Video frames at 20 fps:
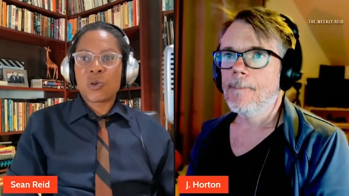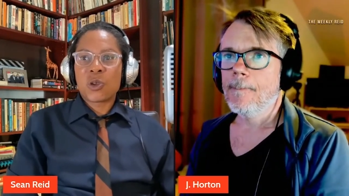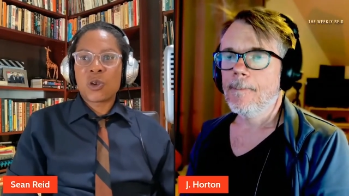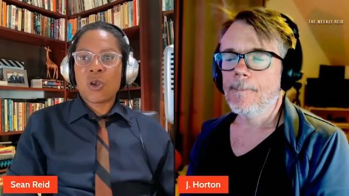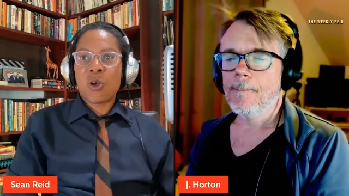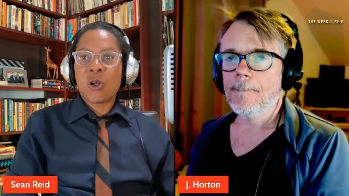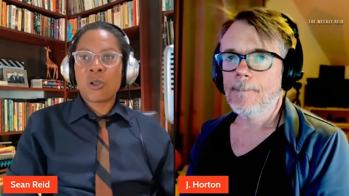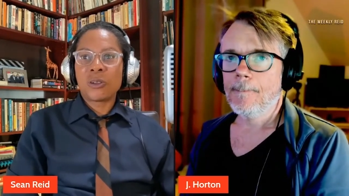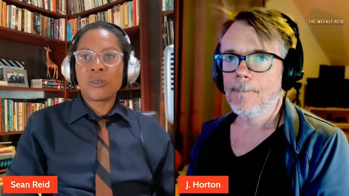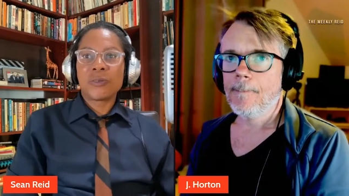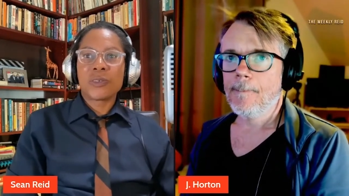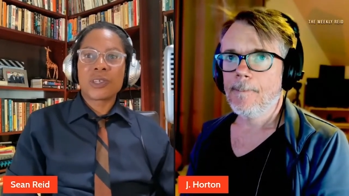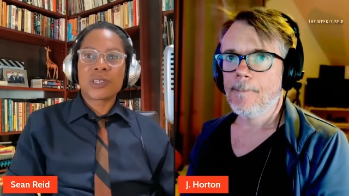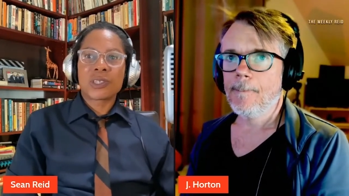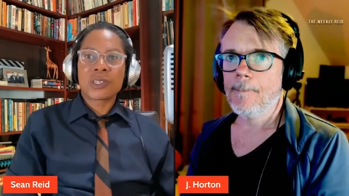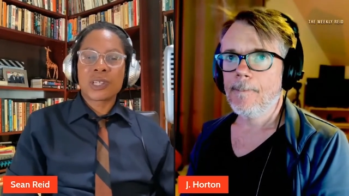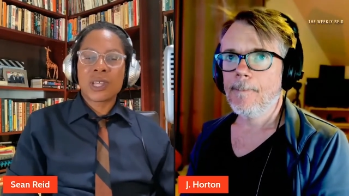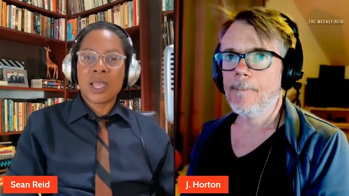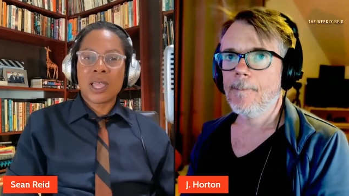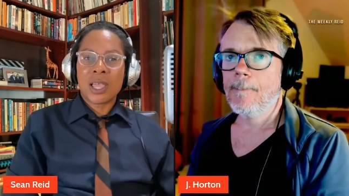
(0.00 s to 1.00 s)
Speaker 1: all of this
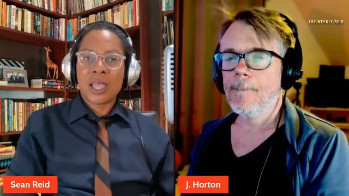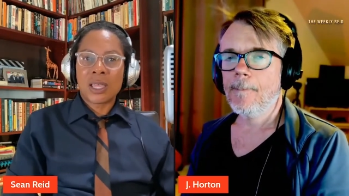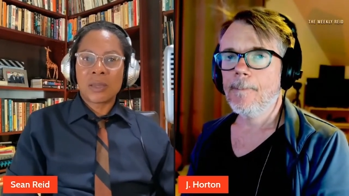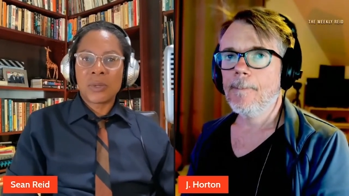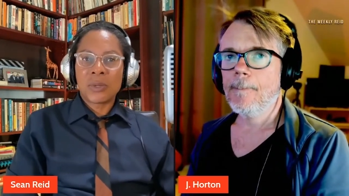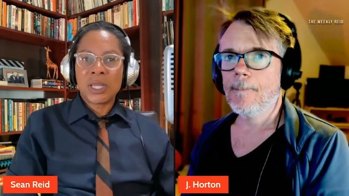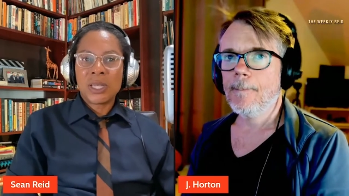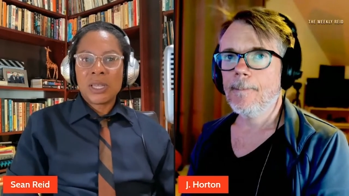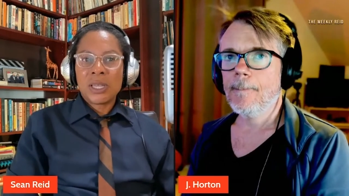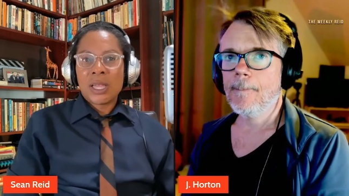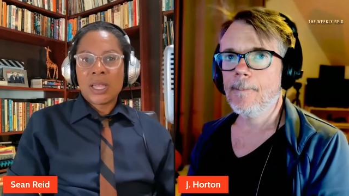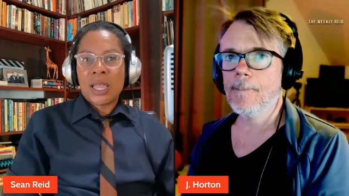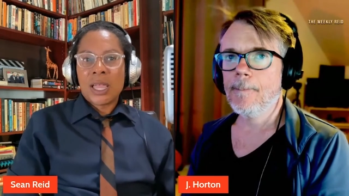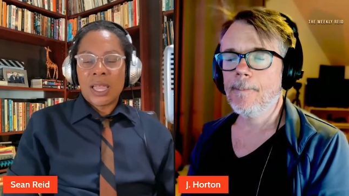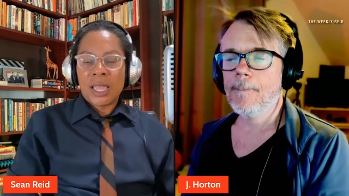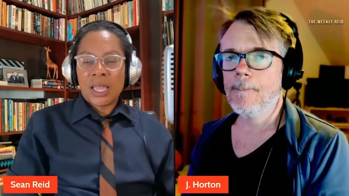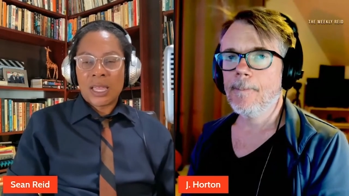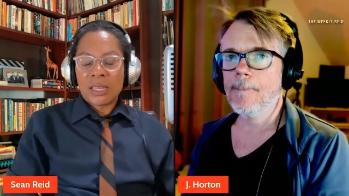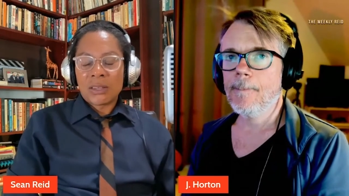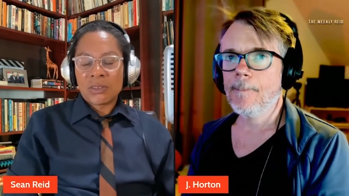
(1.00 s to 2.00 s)
time
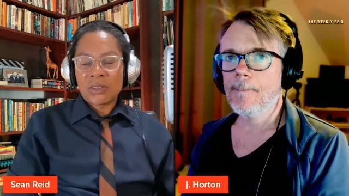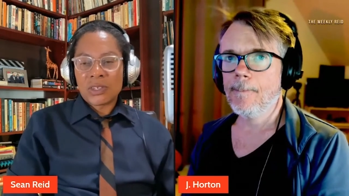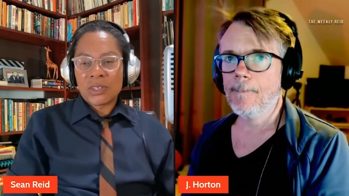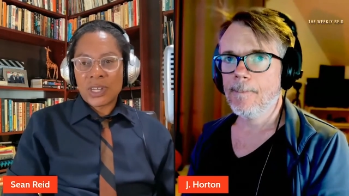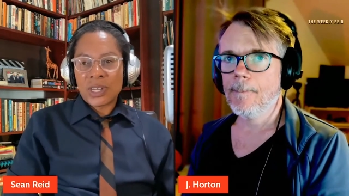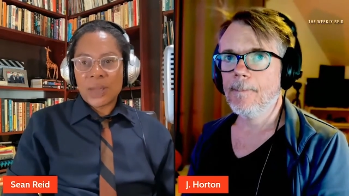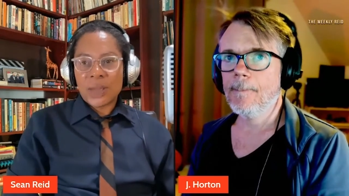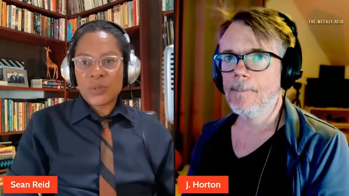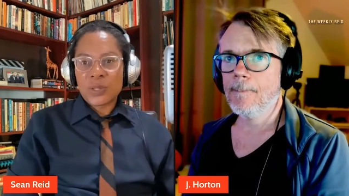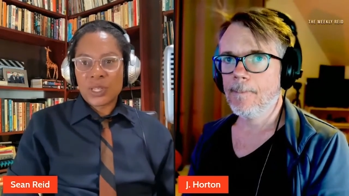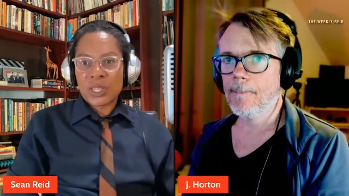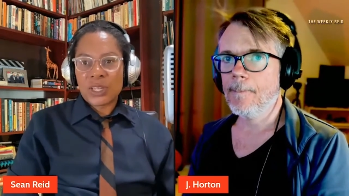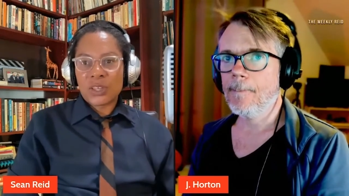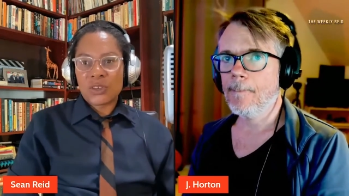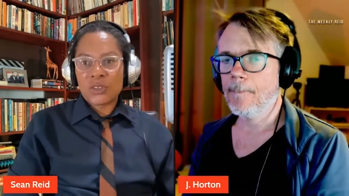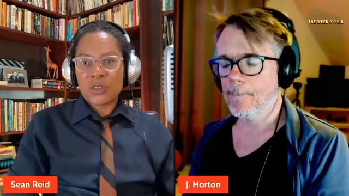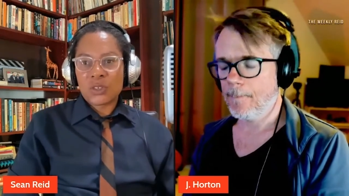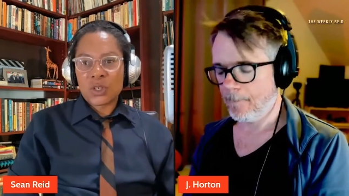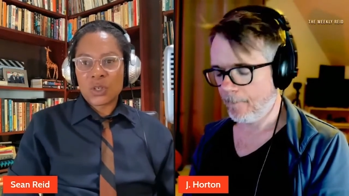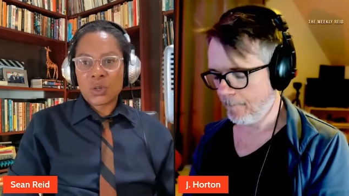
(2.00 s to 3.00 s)
and steps
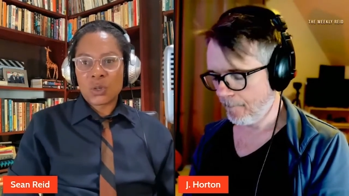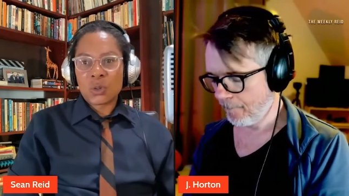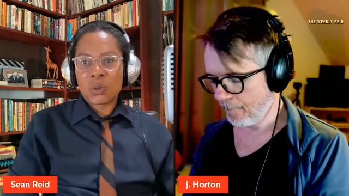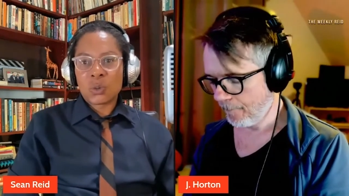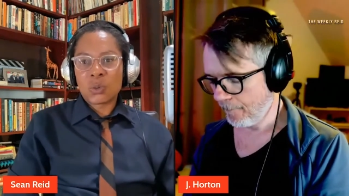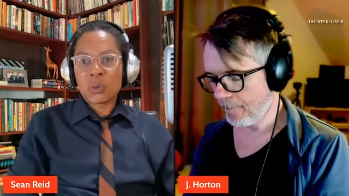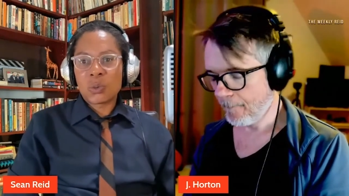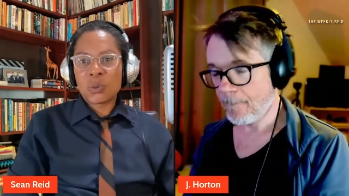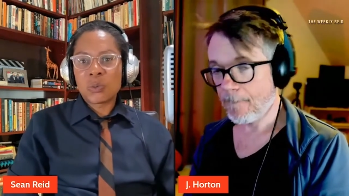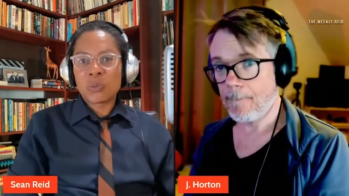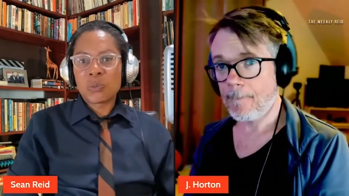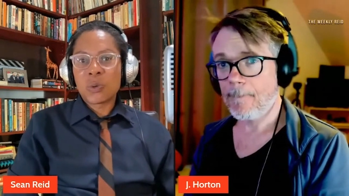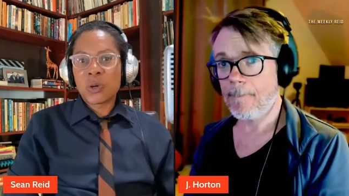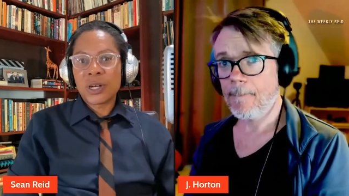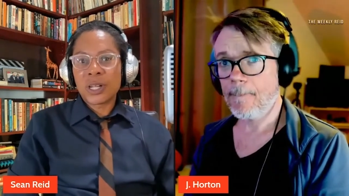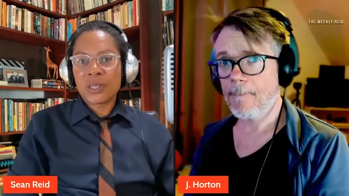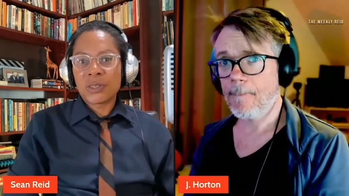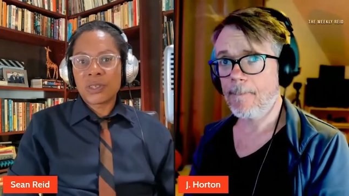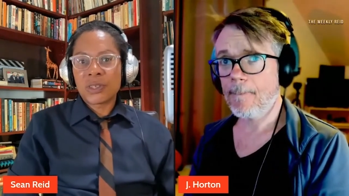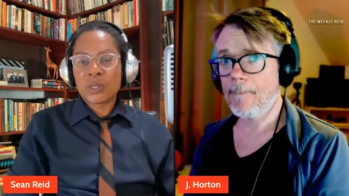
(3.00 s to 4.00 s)
into
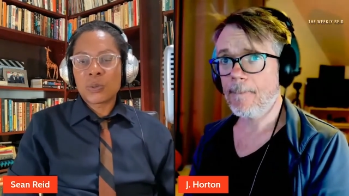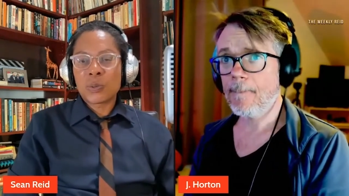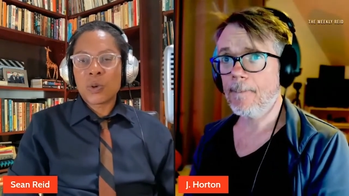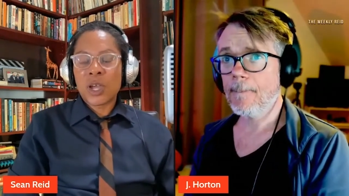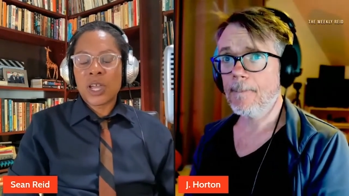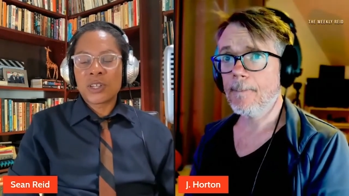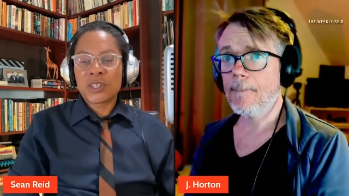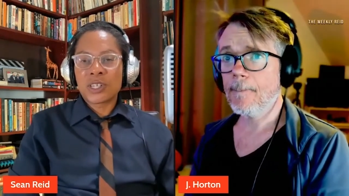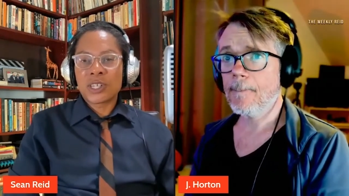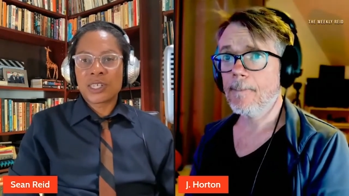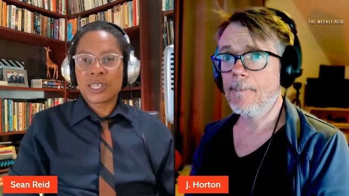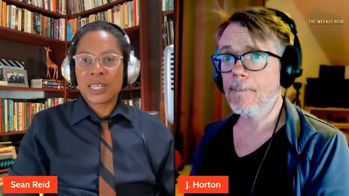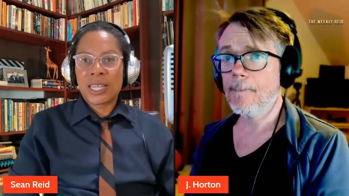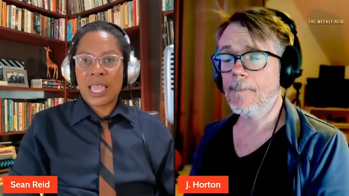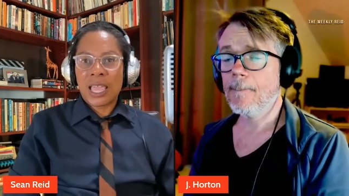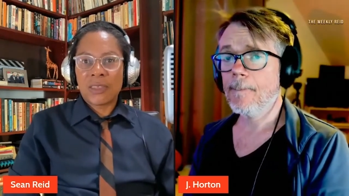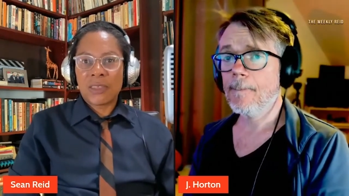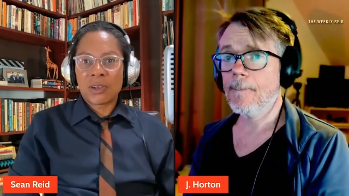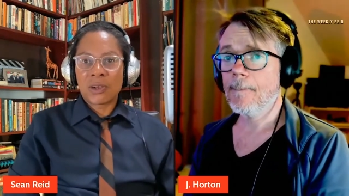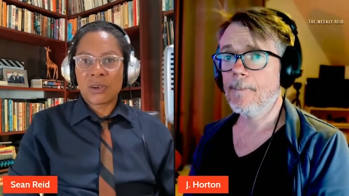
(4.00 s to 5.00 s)
putting this project
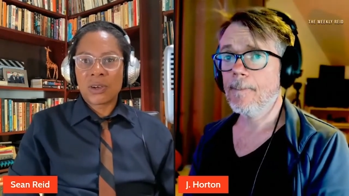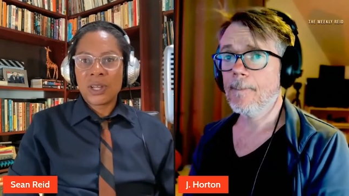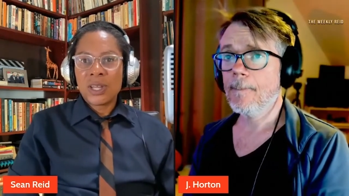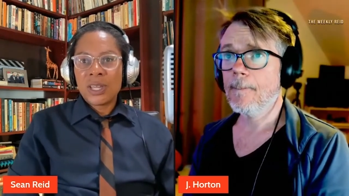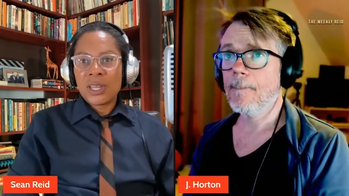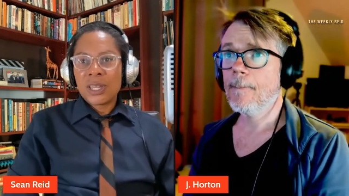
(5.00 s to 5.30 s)
together.